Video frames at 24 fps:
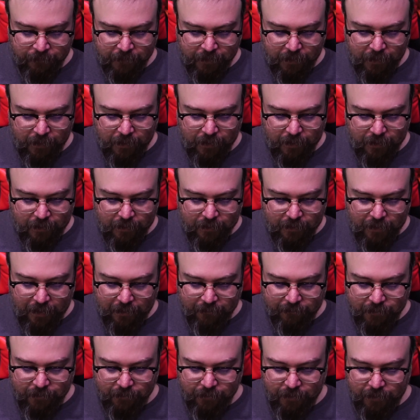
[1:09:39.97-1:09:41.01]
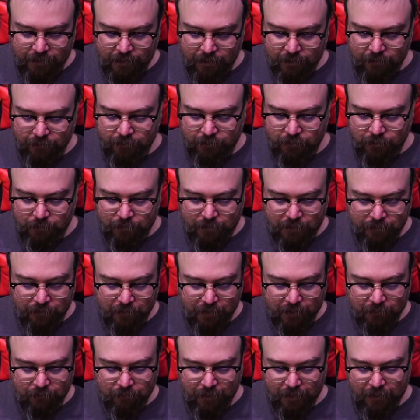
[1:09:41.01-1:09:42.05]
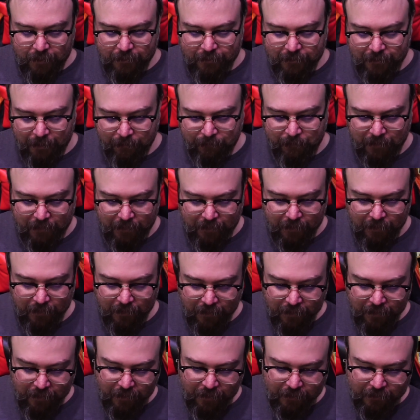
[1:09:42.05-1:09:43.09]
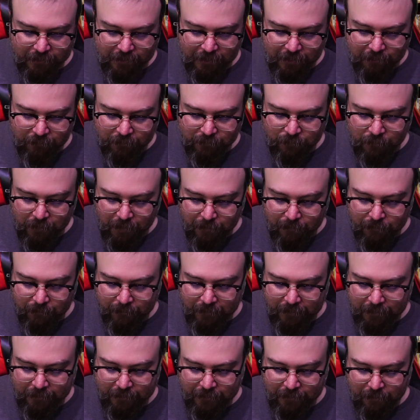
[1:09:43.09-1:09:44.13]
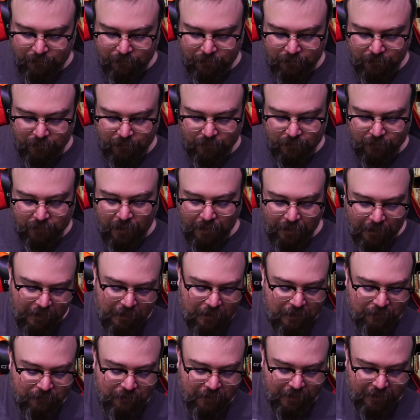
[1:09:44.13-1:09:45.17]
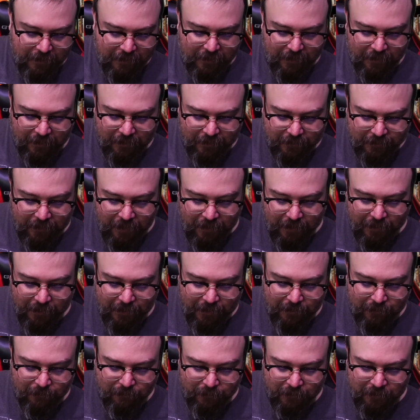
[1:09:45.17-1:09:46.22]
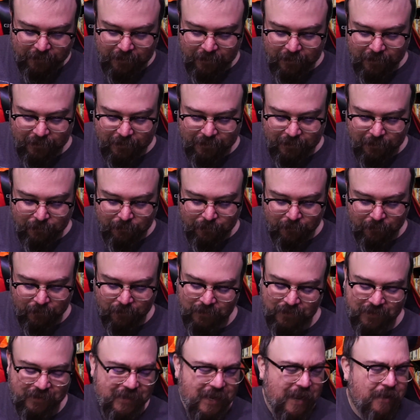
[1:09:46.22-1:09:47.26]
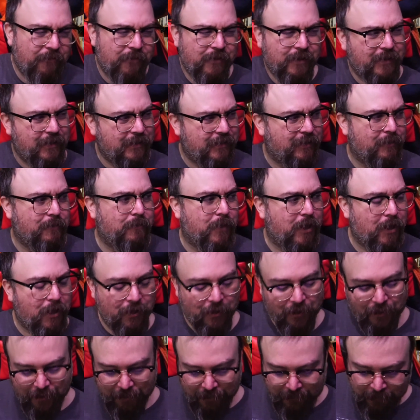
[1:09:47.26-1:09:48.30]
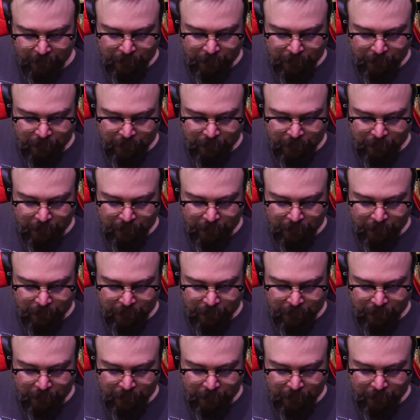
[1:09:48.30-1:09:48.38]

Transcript: And after a year or two, people had quite accepted it and said it was probably a symbol. Not of anything exactly, but still a symbol. Definitely symbolic.